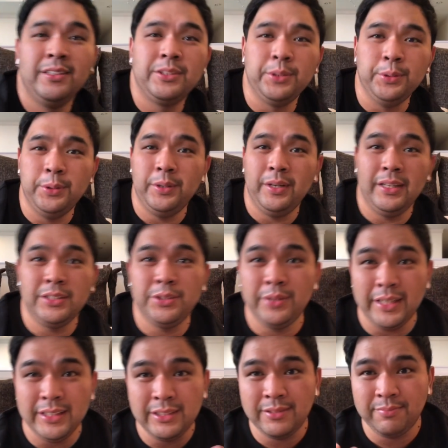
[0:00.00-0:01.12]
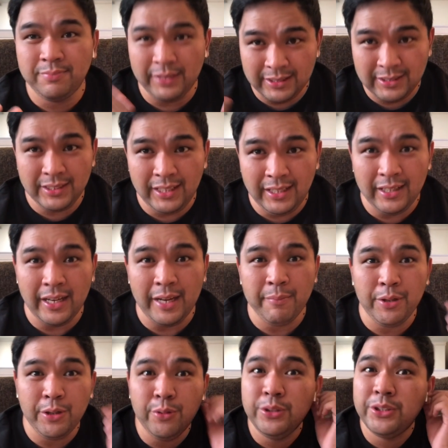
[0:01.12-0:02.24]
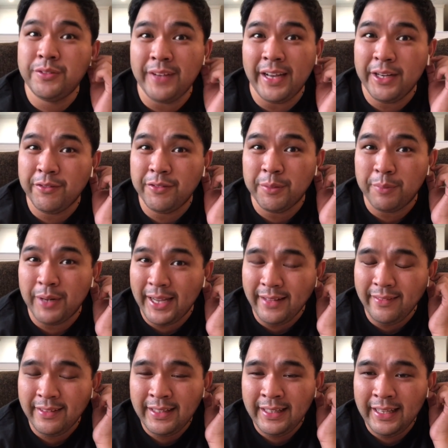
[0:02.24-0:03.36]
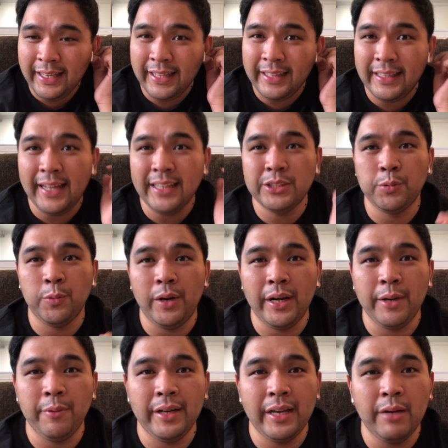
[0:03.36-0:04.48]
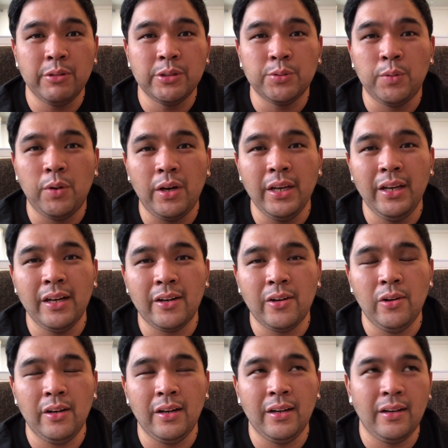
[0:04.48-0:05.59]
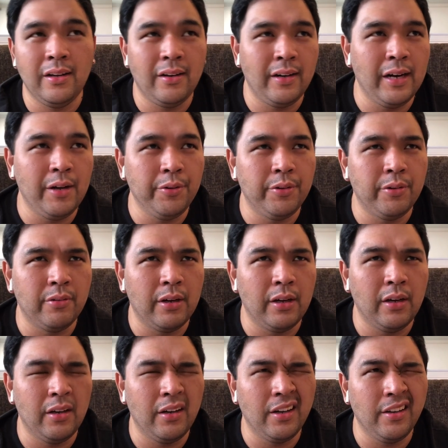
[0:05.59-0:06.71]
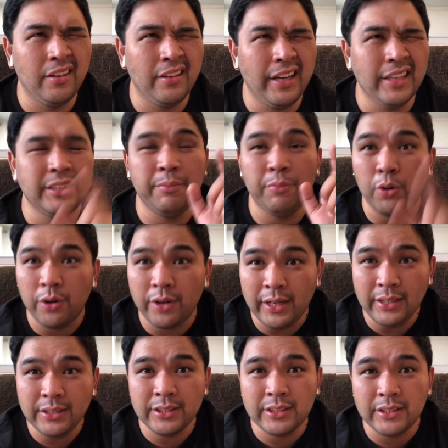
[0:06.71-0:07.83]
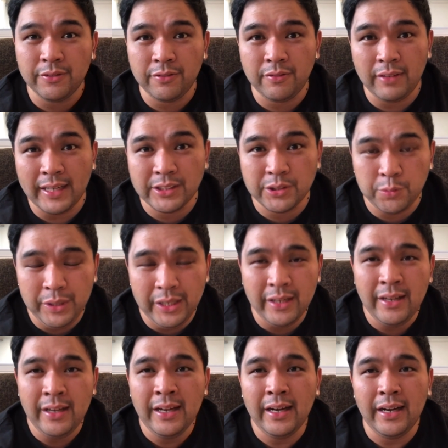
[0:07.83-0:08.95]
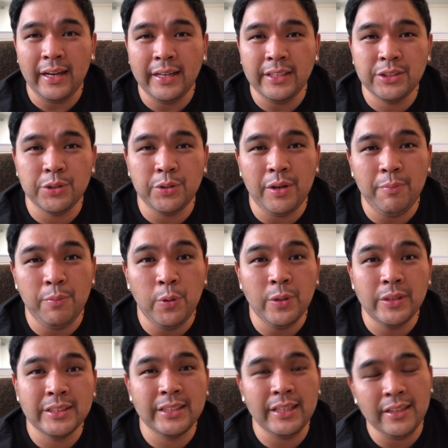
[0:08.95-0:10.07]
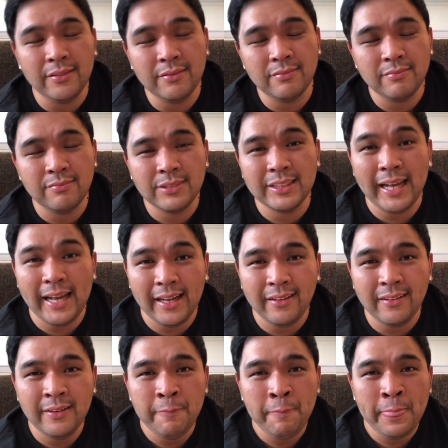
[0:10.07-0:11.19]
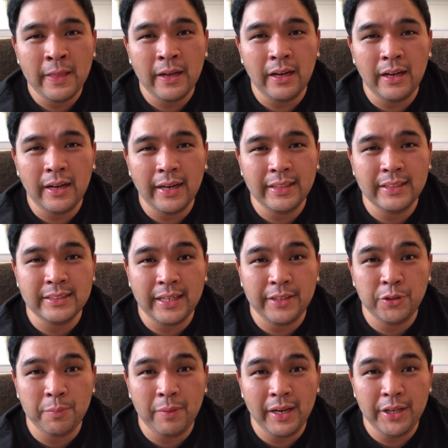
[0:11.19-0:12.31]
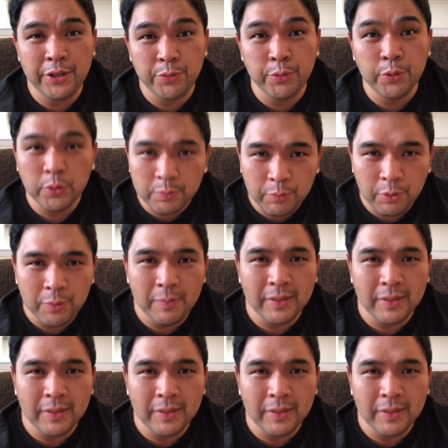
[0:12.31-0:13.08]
So as you guys can see, I'm a huge fan of the brand. And that's why when I was walking around, uh, around uh, SM Aura just last week, I saw a moleskine stand. Uh, I decided to buy a new notebook.